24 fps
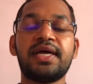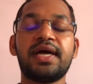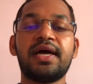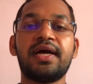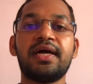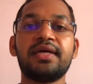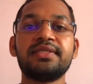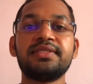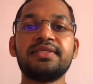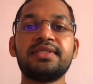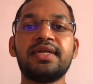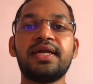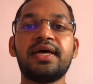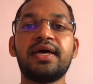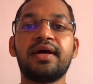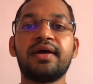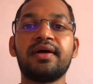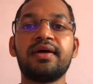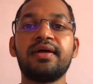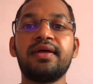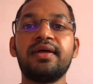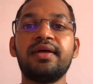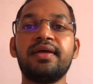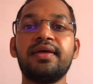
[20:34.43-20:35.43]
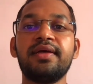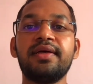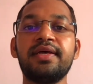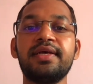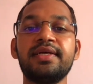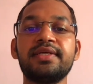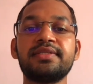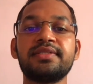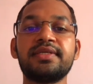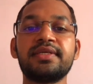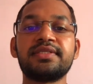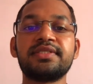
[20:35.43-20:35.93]
asana
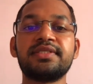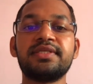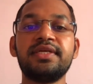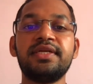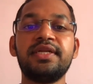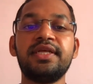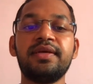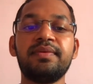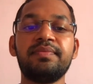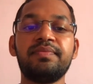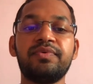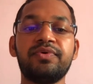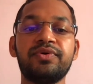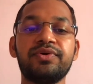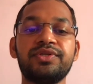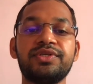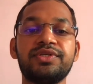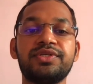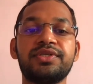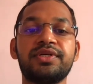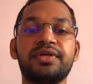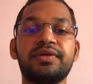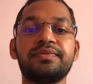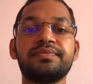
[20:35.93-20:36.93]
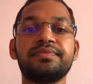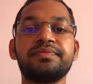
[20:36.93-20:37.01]
is a sitting position.